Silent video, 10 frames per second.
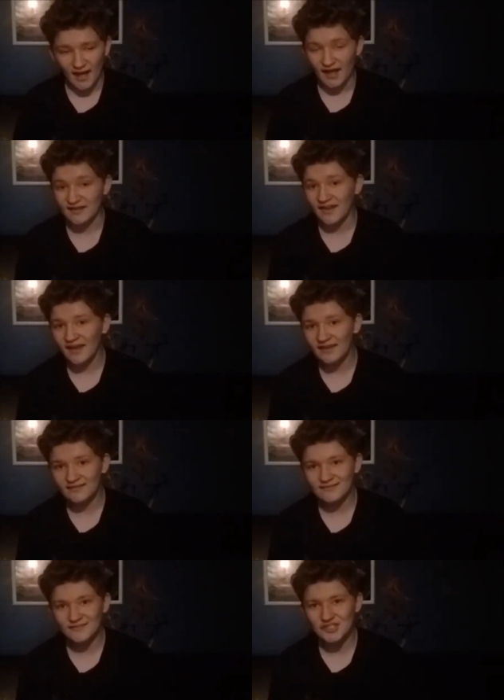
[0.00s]
and
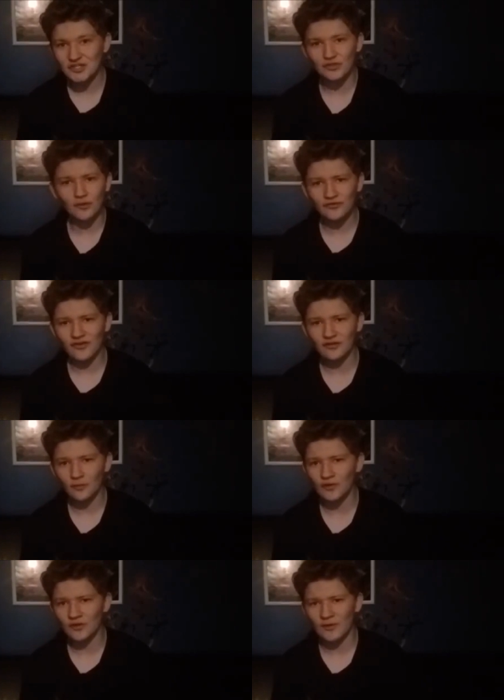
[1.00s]
then she throws out the
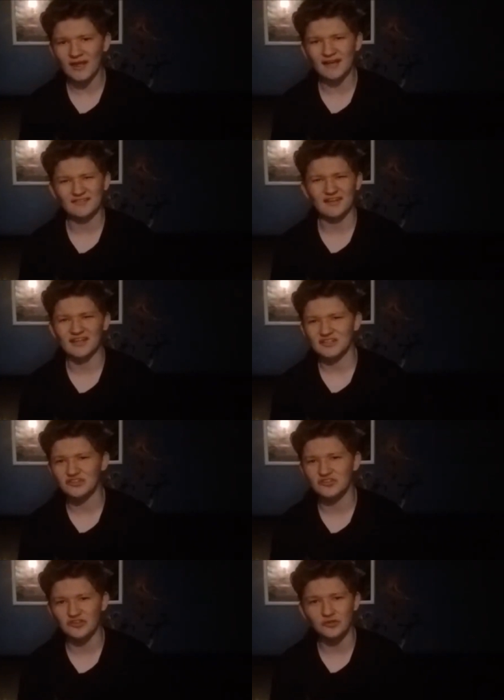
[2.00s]
window again like a
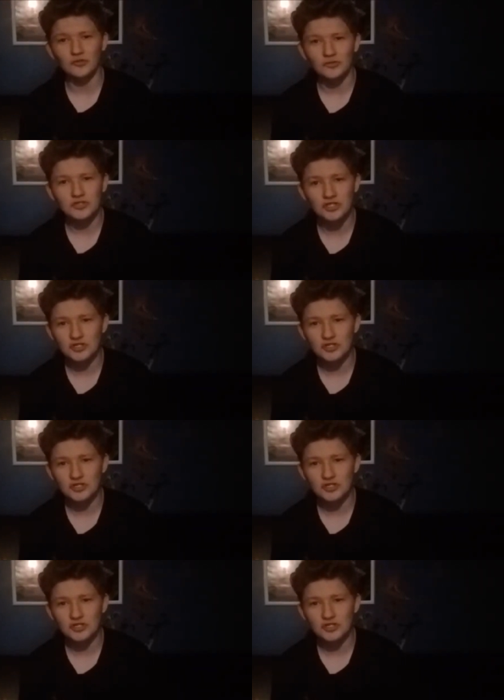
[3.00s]
douche.